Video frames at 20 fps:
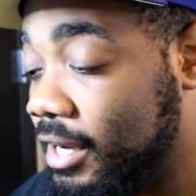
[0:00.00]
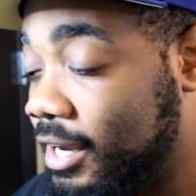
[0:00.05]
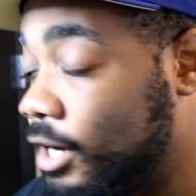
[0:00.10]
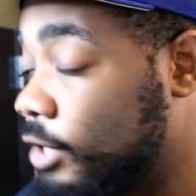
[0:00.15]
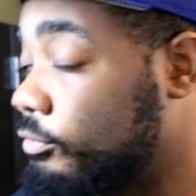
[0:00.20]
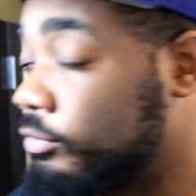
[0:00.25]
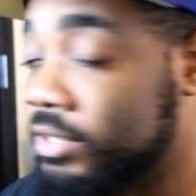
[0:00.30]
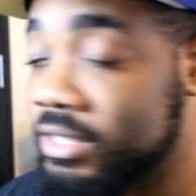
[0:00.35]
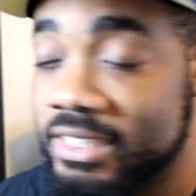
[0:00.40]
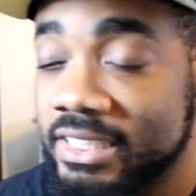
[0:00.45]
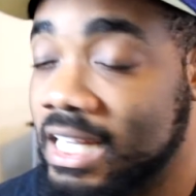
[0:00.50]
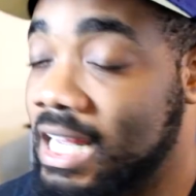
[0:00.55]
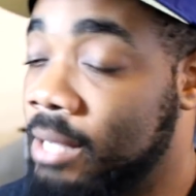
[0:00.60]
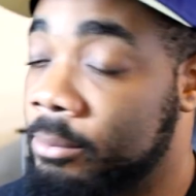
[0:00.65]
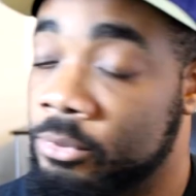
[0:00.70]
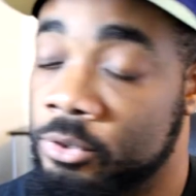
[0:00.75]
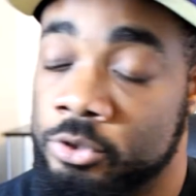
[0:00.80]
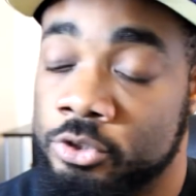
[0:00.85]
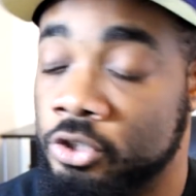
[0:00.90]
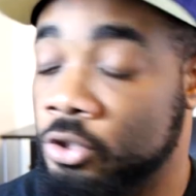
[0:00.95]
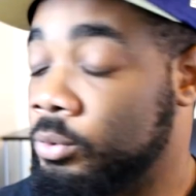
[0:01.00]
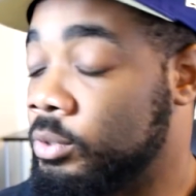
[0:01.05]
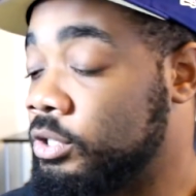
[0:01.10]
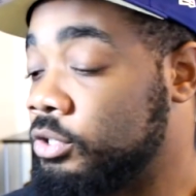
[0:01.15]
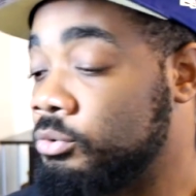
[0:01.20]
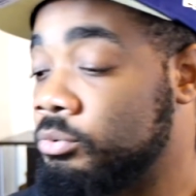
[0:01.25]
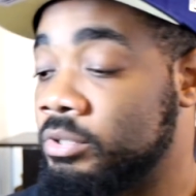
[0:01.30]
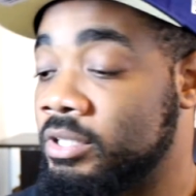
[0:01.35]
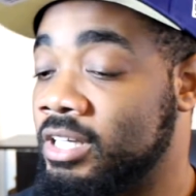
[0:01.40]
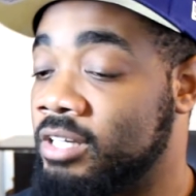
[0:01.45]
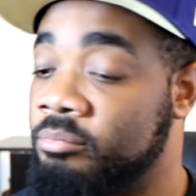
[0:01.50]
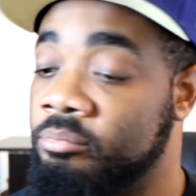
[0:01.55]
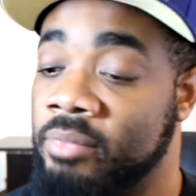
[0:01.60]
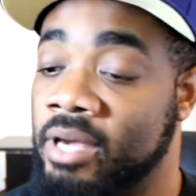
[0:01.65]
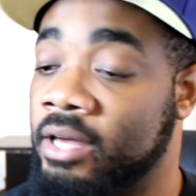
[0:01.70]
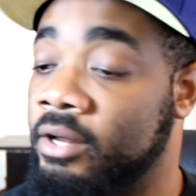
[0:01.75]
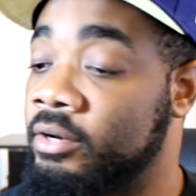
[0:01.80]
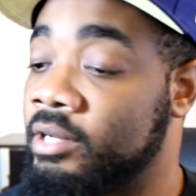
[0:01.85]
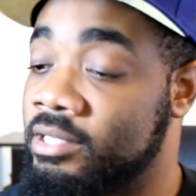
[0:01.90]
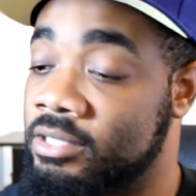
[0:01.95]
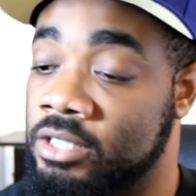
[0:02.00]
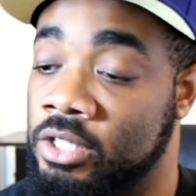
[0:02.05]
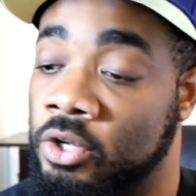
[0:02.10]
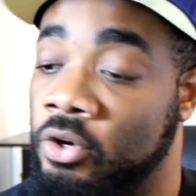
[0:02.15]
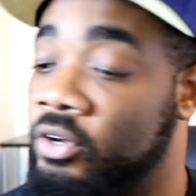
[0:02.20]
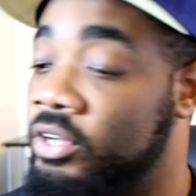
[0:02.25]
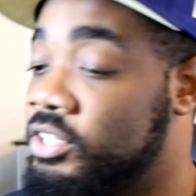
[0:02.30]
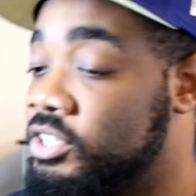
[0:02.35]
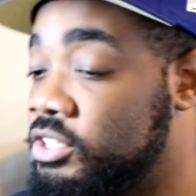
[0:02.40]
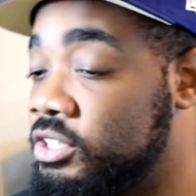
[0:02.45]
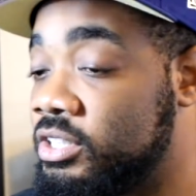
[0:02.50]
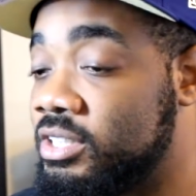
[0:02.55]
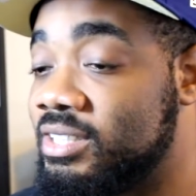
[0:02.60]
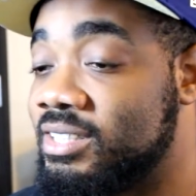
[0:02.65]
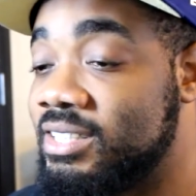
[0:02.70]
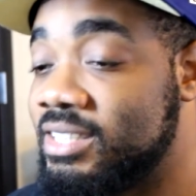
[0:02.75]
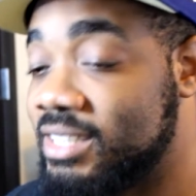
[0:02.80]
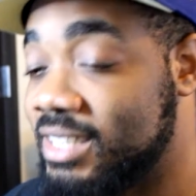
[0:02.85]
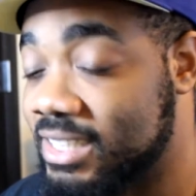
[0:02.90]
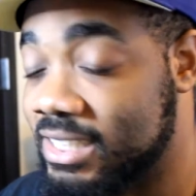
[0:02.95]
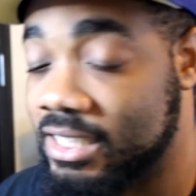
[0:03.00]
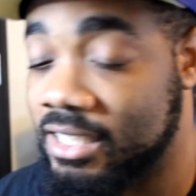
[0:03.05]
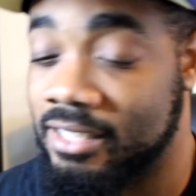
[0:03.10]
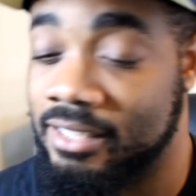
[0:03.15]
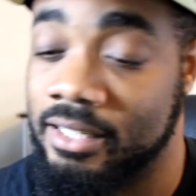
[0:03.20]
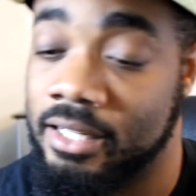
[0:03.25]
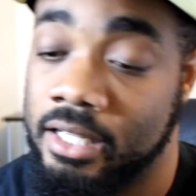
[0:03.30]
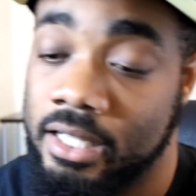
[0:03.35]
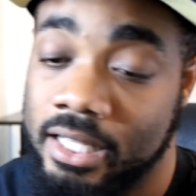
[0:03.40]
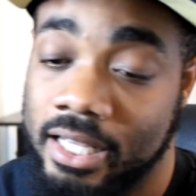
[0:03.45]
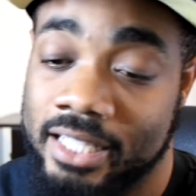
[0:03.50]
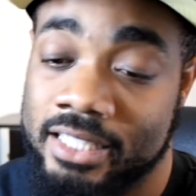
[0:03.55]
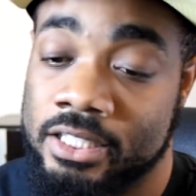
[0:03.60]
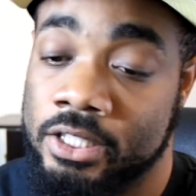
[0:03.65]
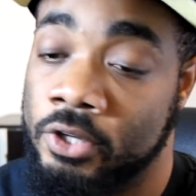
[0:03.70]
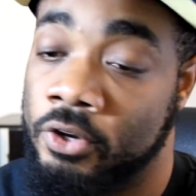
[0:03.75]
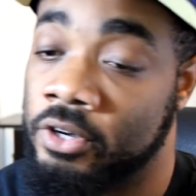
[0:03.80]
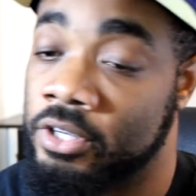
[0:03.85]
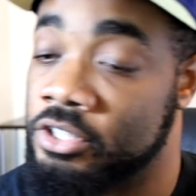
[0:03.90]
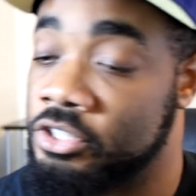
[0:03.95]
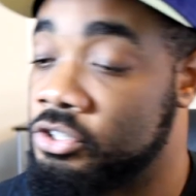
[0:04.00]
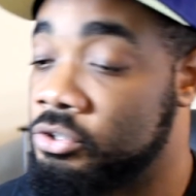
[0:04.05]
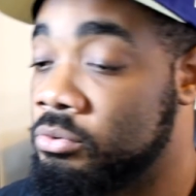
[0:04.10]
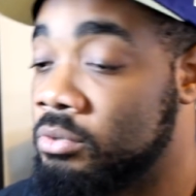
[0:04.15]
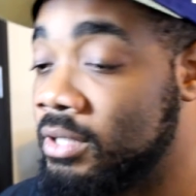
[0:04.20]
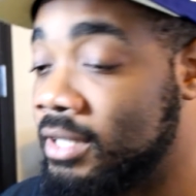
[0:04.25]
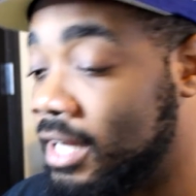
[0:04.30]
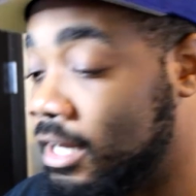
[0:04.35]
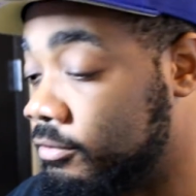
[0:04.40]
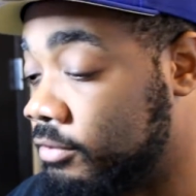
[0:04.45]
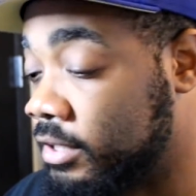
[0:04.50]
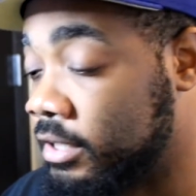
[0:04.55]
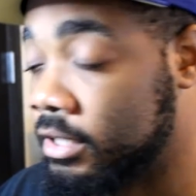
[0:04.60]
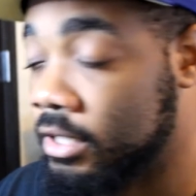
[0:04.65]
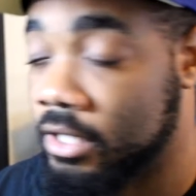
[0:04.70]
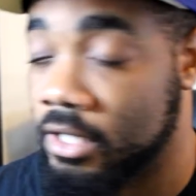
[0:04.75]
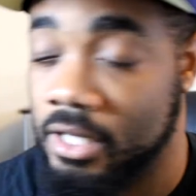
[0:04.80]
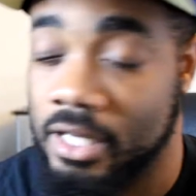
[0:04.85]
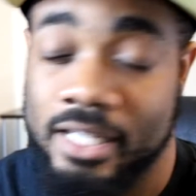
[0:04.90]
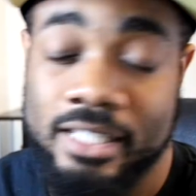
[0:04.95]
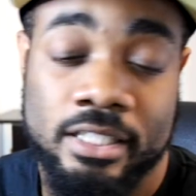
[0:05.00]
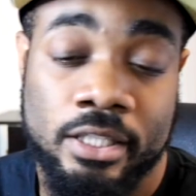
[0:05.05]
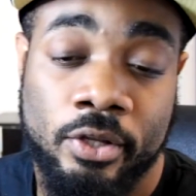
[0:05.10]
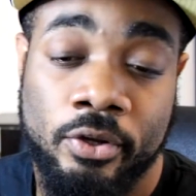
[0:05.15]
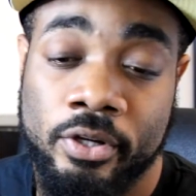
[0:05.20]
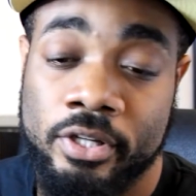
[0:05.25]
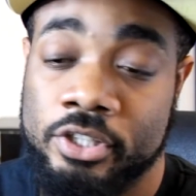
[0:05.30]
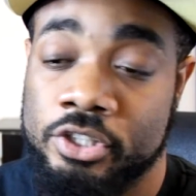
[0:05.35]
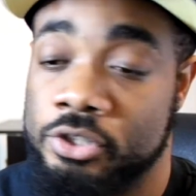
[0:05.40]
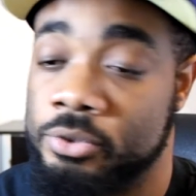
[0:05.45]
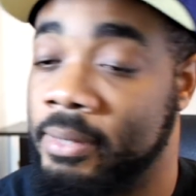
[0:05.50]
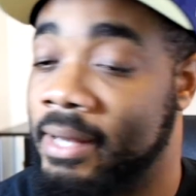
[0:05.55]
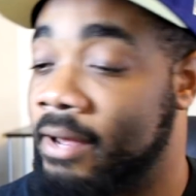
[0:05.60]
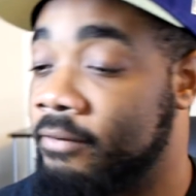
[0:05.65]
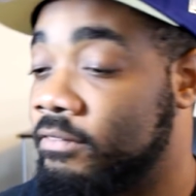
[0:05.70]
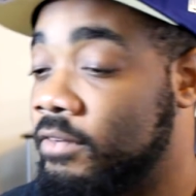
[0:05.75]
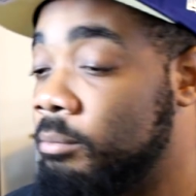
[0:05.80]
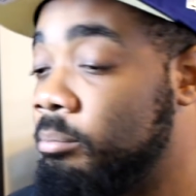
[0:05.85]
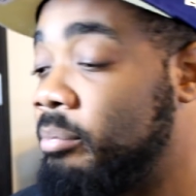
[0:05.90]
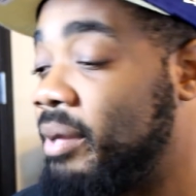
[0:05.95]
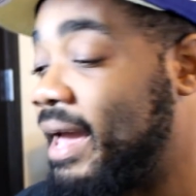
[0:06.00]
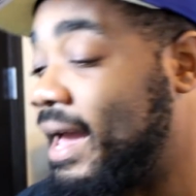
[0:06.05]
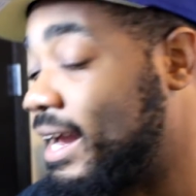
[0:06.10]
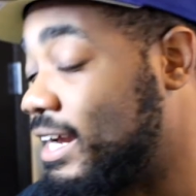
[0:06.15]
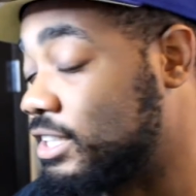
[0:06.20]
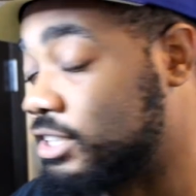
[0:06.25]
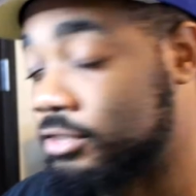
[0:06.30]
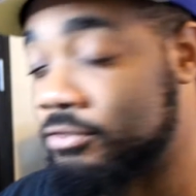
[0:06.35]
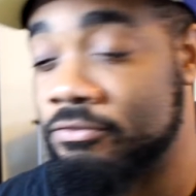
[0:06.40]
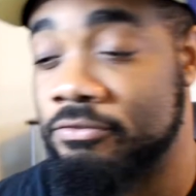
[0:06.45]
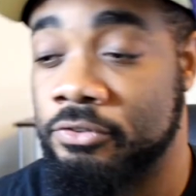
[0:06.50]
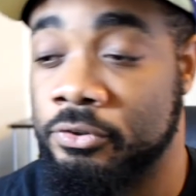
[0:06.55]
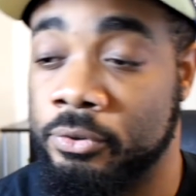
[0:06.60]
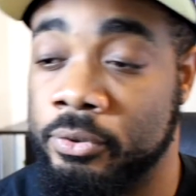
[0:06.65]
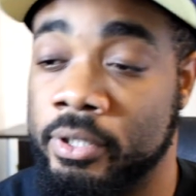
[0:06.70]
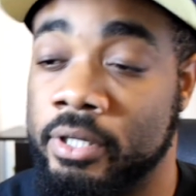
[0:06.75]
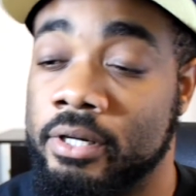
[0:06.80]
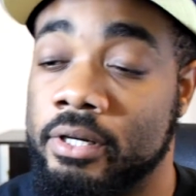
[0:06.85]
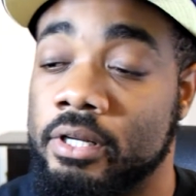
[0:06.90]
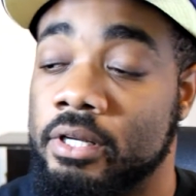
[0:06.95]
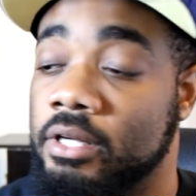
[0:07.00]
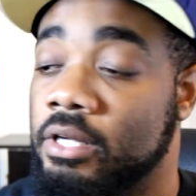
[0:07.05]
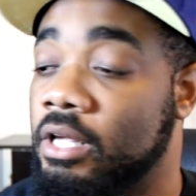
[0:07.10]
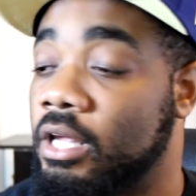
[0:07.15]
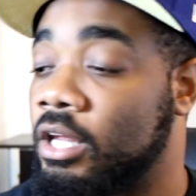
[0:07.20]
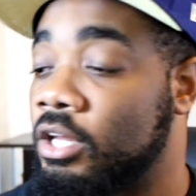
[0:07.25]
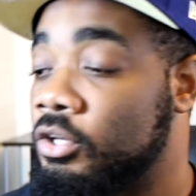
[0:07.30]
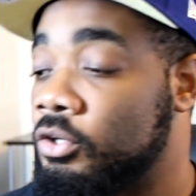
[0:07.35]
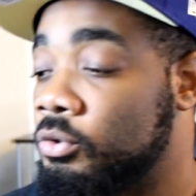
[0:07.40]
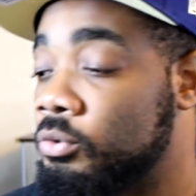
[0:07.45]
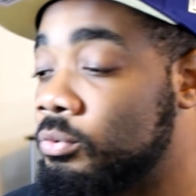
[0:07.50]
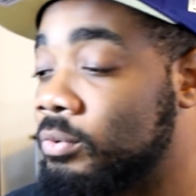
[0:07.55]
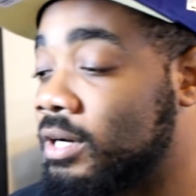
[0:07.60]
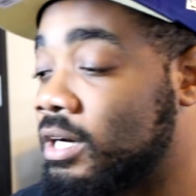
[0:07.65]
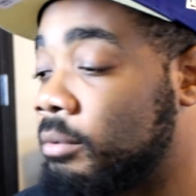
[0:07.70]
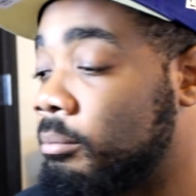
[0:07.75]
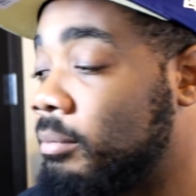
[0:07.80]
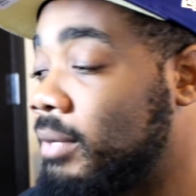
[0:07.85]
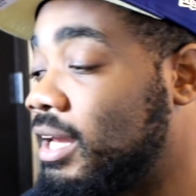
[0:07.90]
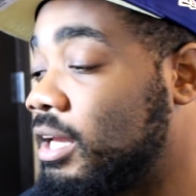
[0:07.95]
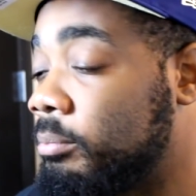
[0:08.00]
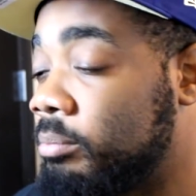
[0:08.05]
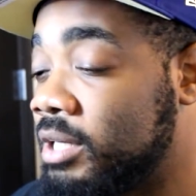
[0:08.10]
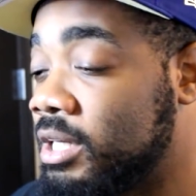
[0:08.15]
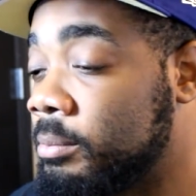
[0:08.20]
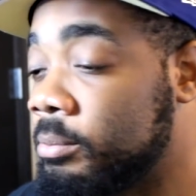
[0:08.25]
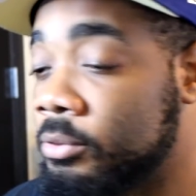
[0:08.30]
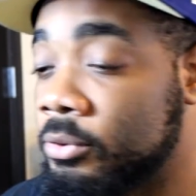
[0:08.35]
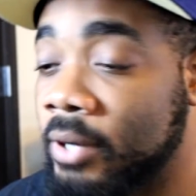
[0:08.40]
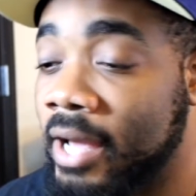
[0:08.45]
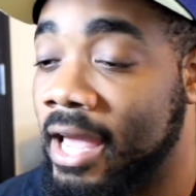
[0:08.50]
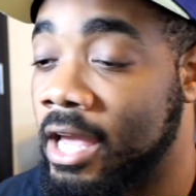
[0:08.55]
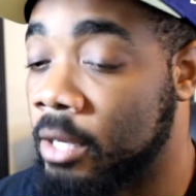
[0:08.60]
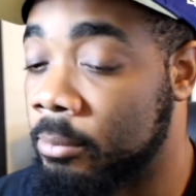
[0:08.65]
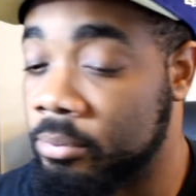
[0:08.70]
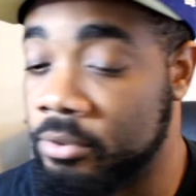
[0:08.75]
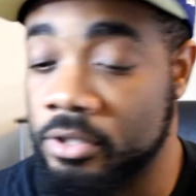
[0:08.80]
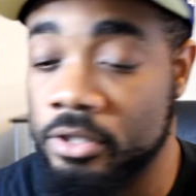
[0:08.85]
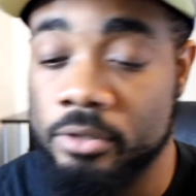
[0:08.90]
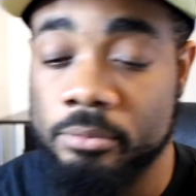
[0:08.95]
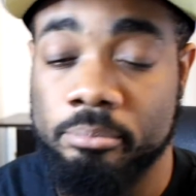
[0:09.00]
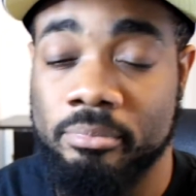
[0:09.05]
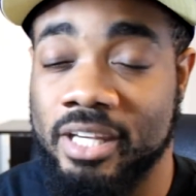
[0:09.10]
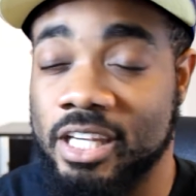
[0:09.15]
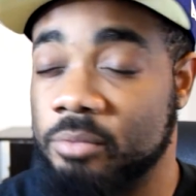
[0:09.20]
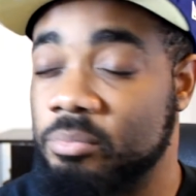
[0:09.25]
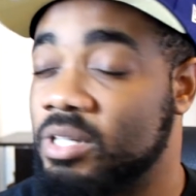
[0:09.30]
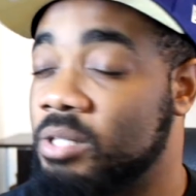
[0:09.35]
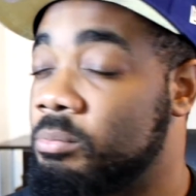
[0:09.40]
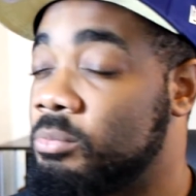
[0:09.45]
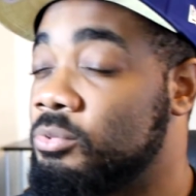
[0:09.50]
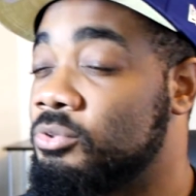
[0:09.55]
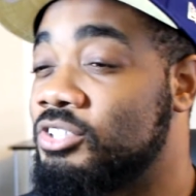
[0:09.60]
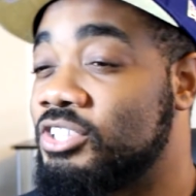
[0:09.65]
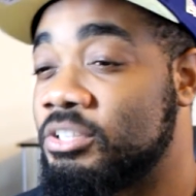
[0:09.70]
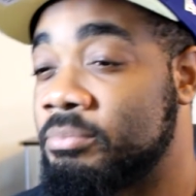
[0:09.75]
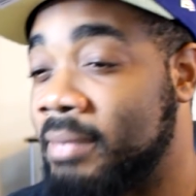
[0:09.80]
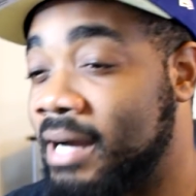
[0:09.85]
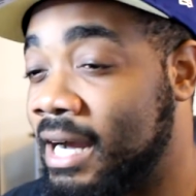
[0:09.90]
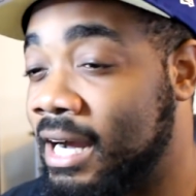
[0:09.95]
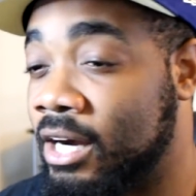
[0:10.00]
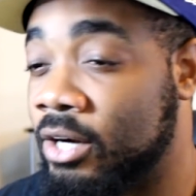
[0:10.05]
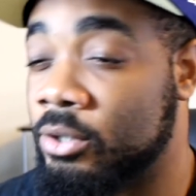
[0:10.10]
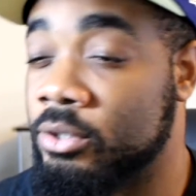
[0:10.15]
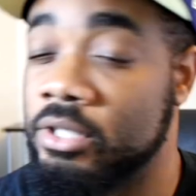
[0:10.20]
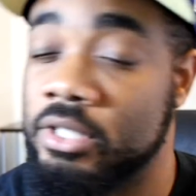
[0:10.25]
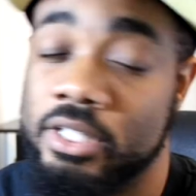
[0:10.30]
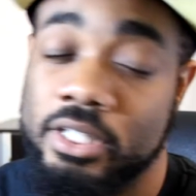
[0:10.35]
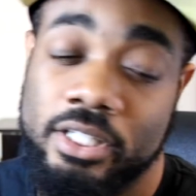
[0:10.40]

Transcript: Every time you do it, you get better. As long as you're consistent, as long as you love it, as long as you have the passion for it, and you wanna make people happy, make people smile.